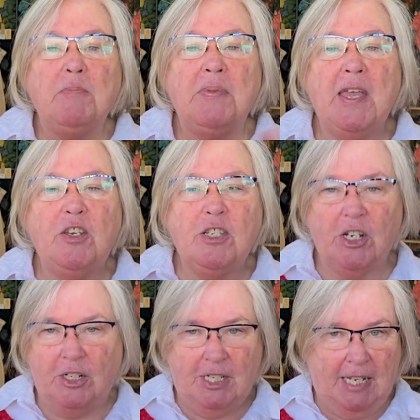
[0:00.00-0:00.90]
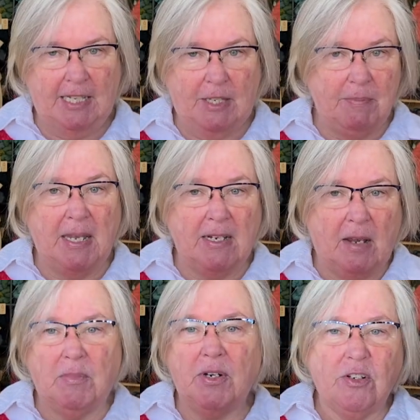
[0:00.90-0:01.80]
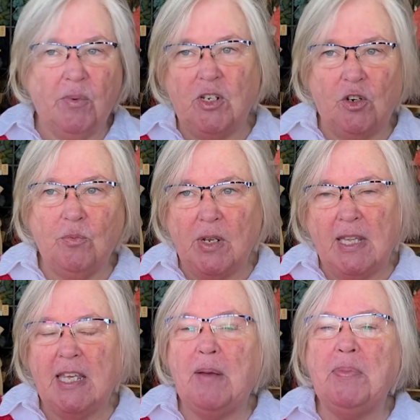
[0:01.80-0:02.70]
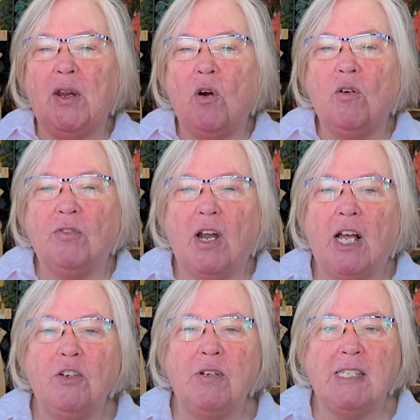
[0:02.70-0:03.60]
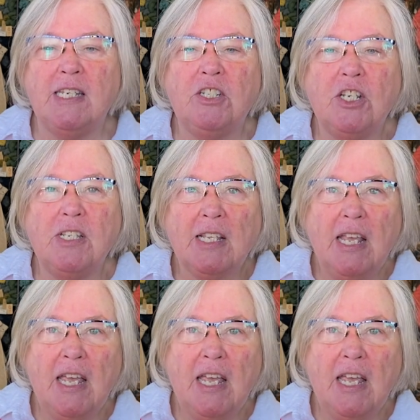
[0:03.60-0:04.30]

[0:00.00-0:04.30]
But then you start to hit the big numbers when you're really up there over 100 stitches